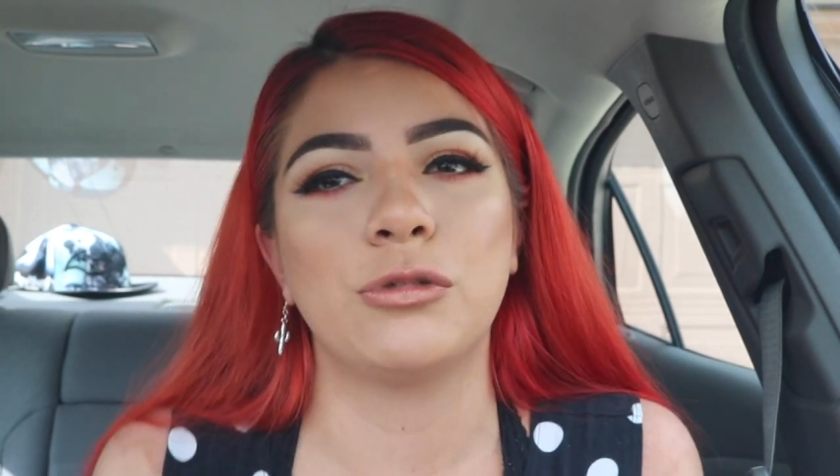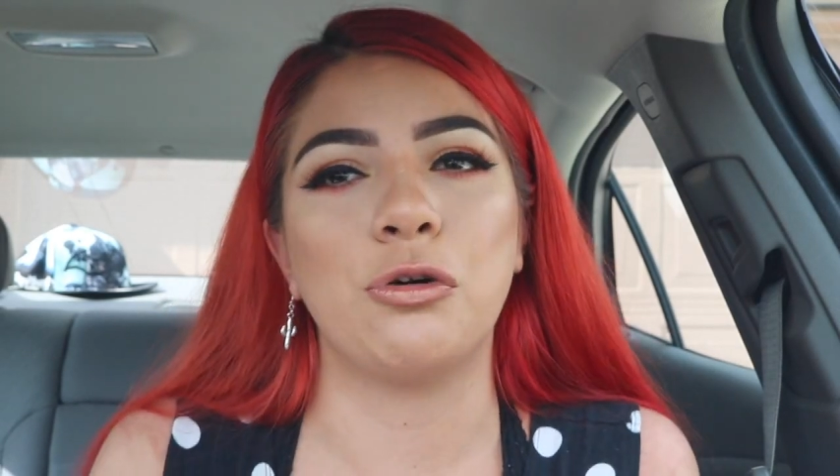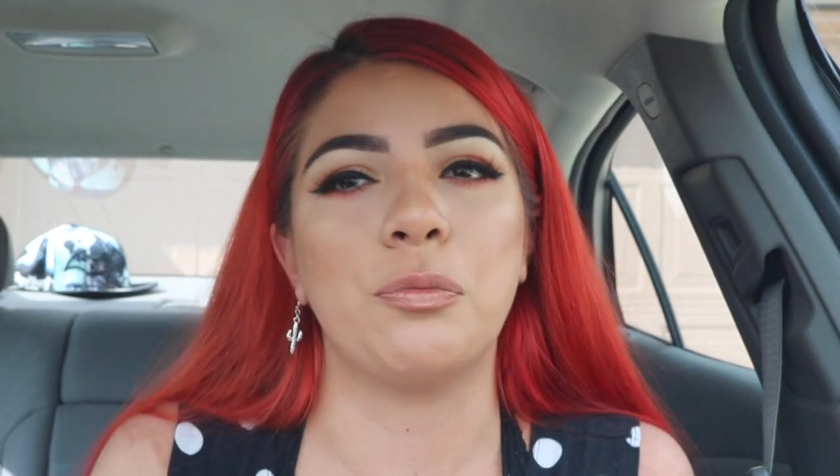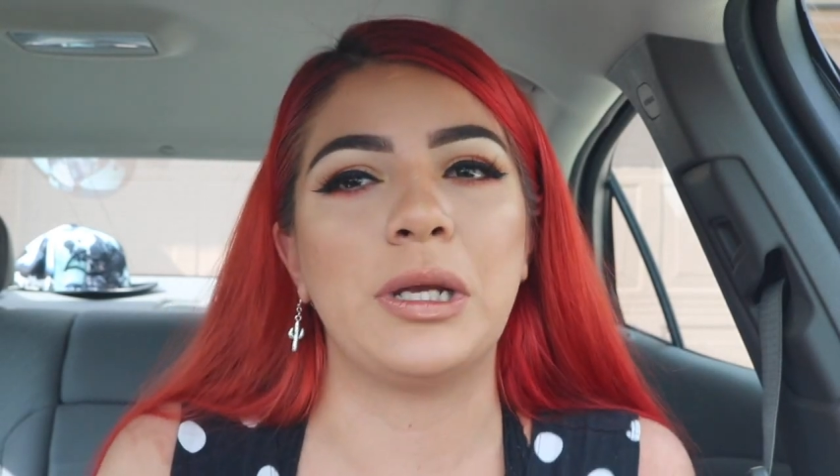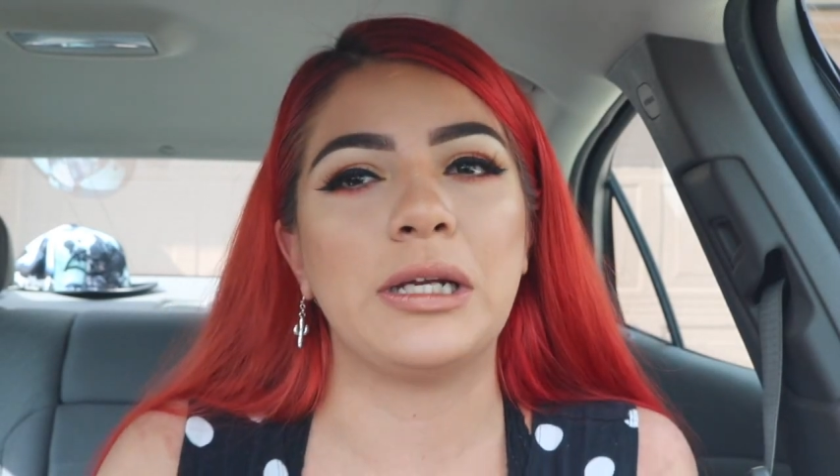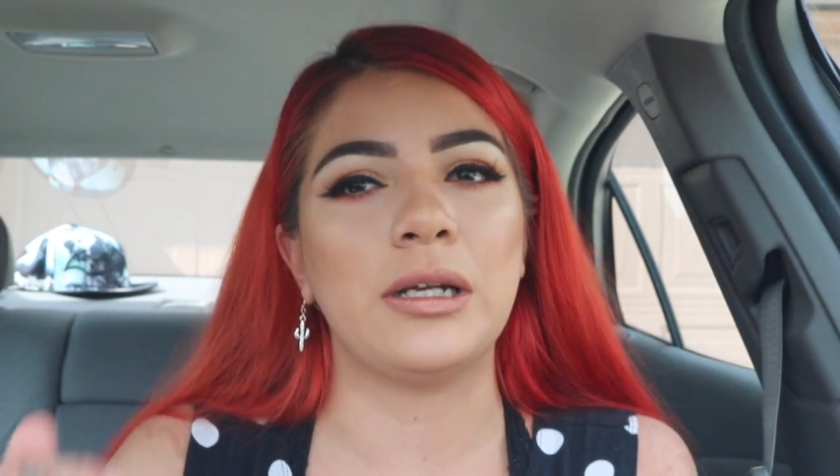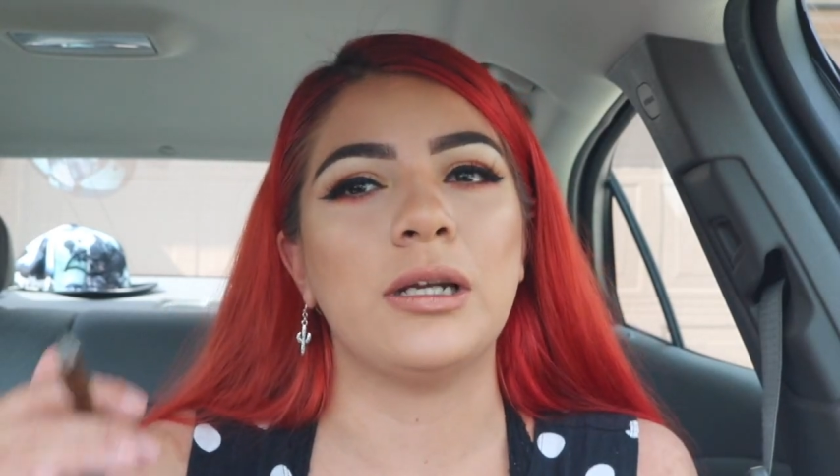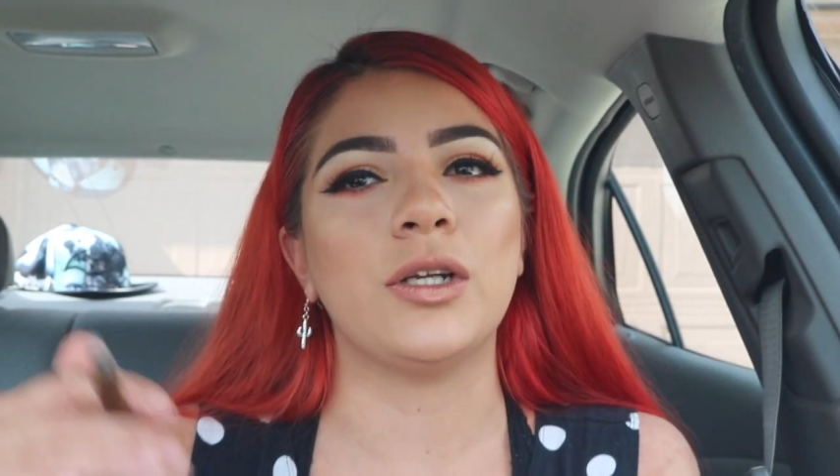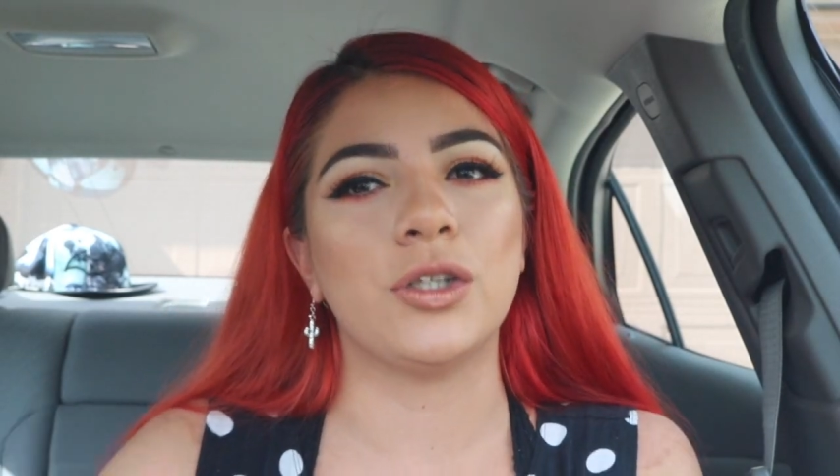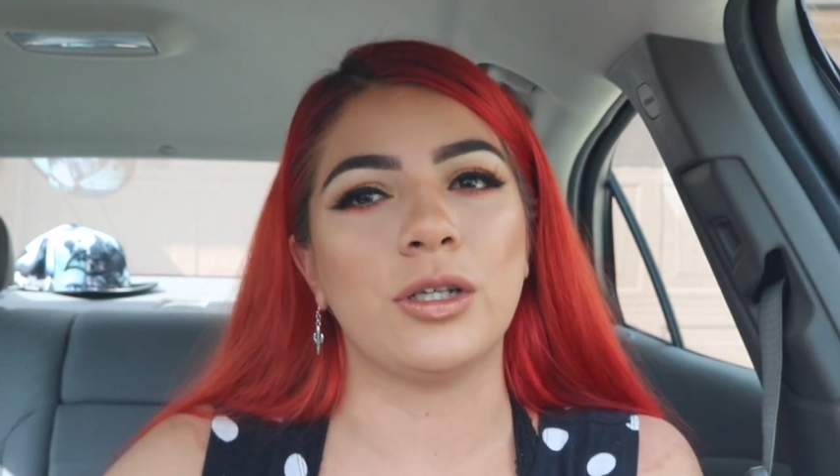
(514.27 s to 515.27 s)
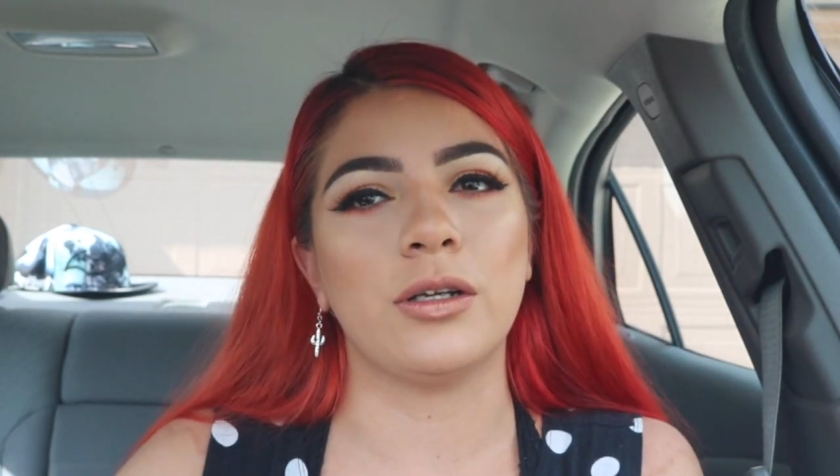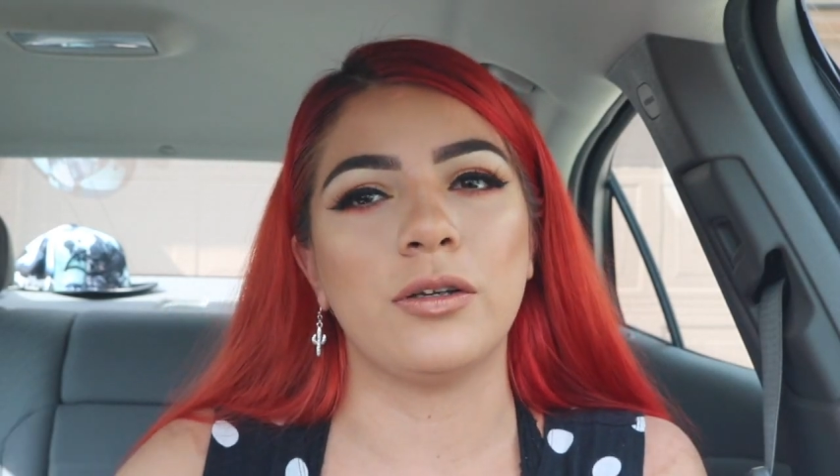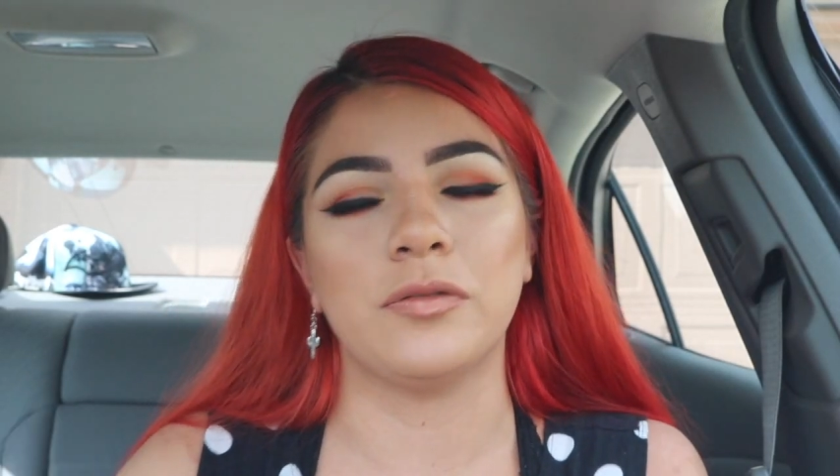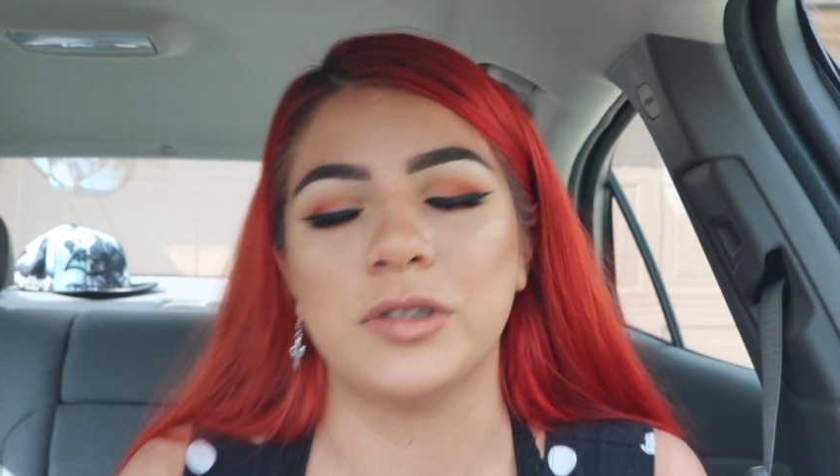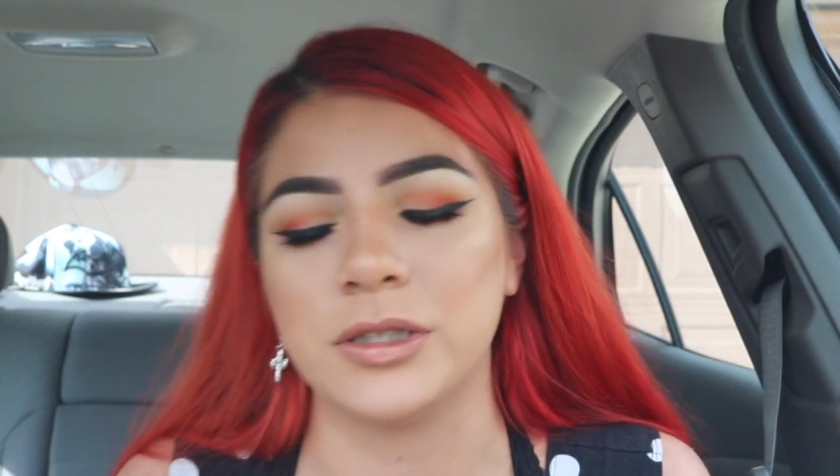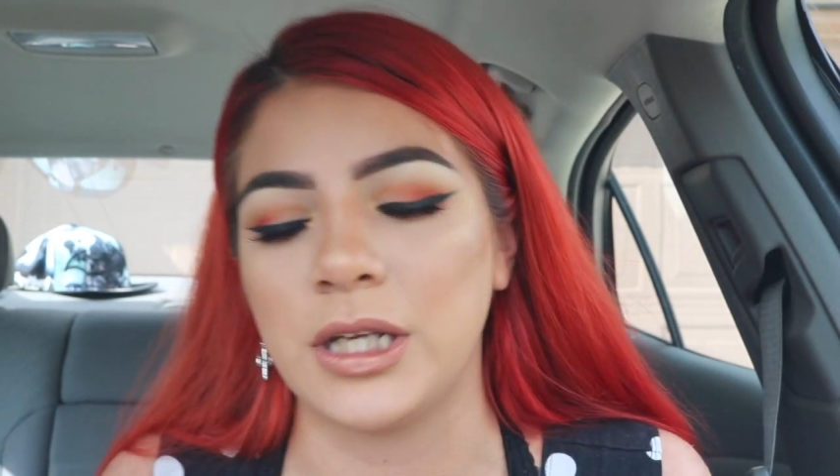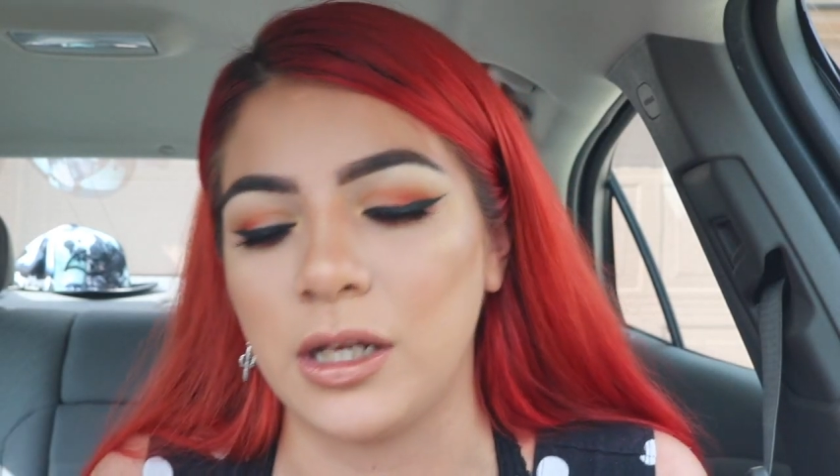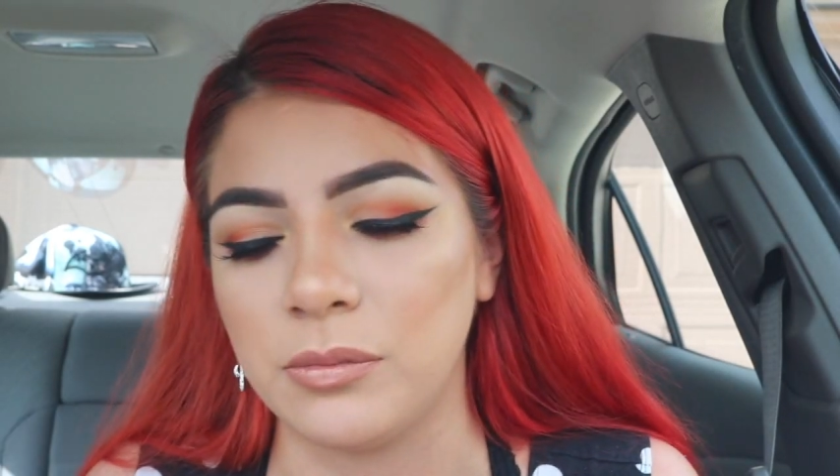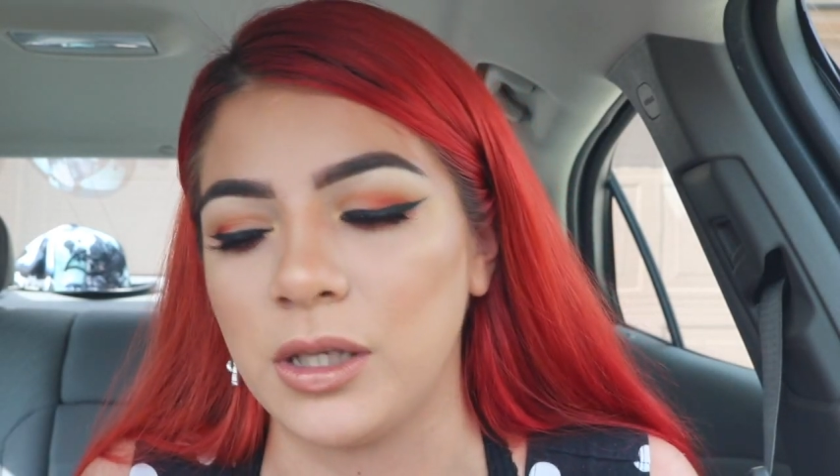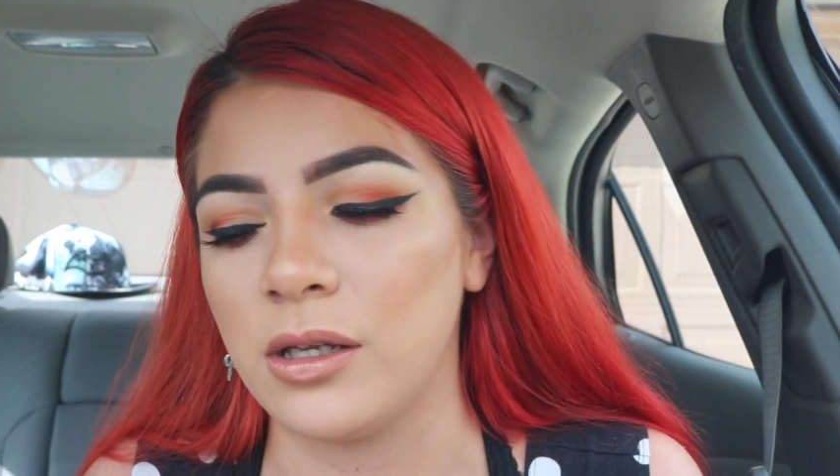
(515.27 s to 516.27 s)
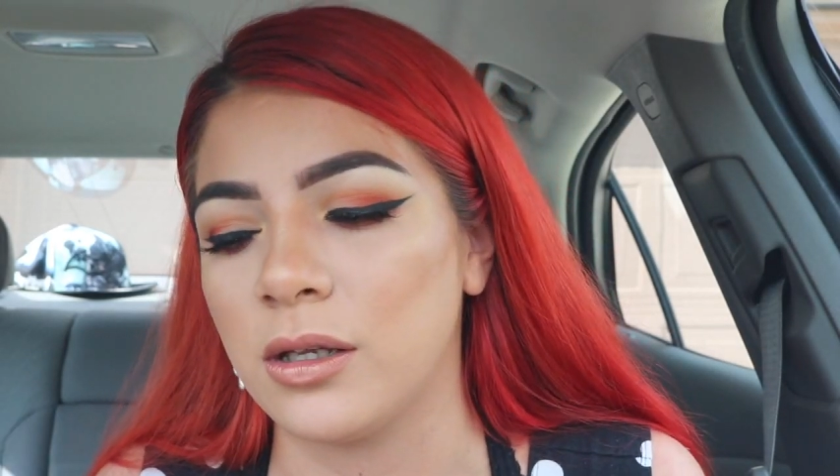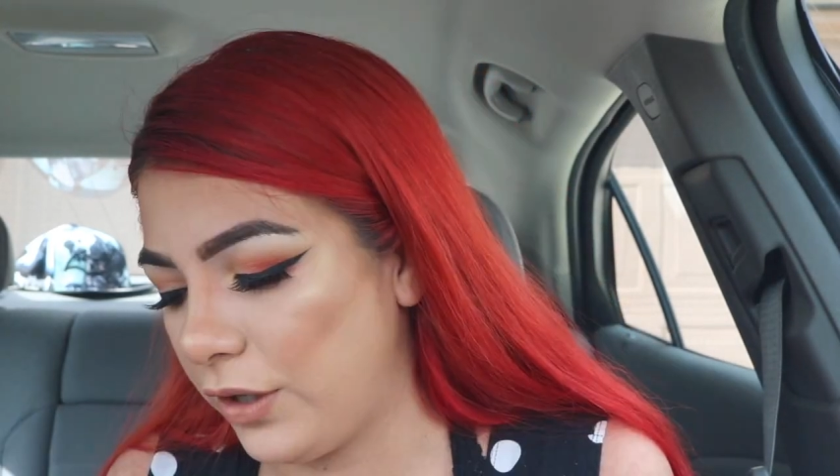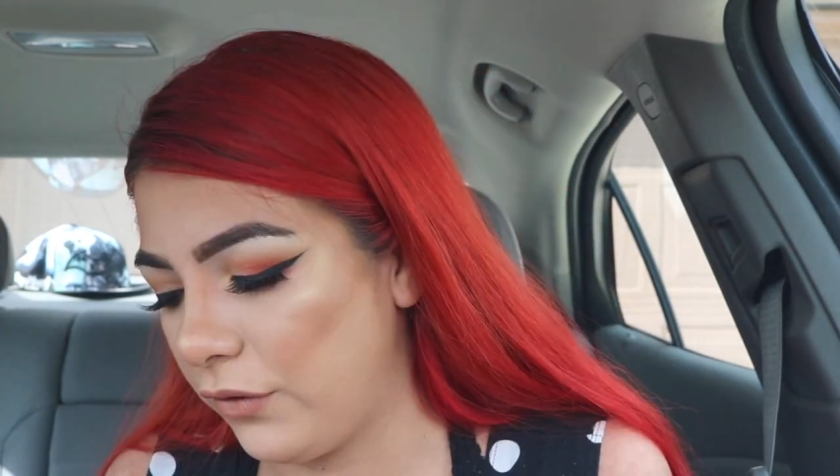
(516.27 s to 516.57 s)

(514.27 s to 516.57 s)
who made an initiative to date me.